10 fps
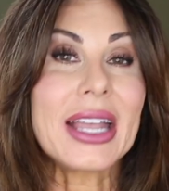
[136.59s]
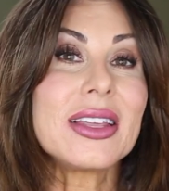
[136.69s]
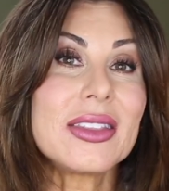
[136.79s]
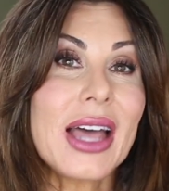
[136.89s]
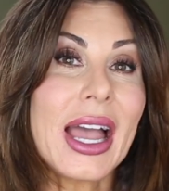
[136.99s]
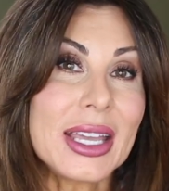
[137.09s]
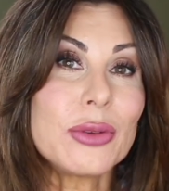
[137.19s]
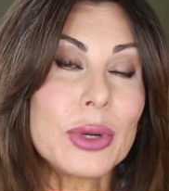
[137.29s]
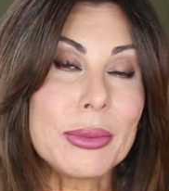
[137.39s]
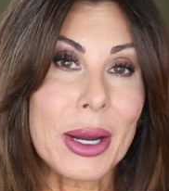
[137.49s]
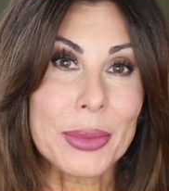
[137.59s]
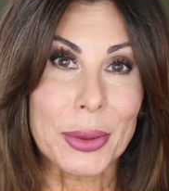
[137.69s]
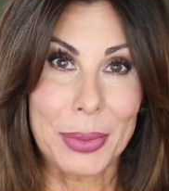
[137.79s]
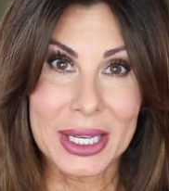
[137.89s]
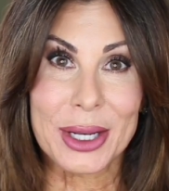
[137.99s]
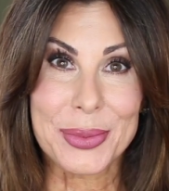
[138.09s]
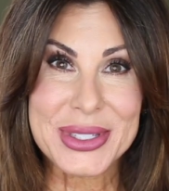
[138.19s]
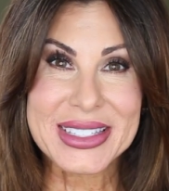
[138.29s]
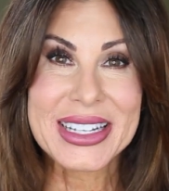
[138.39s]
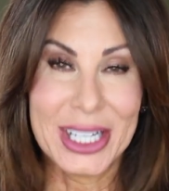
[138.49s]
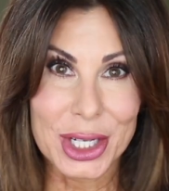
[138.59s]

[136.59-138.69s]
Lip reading: I can remember Pips,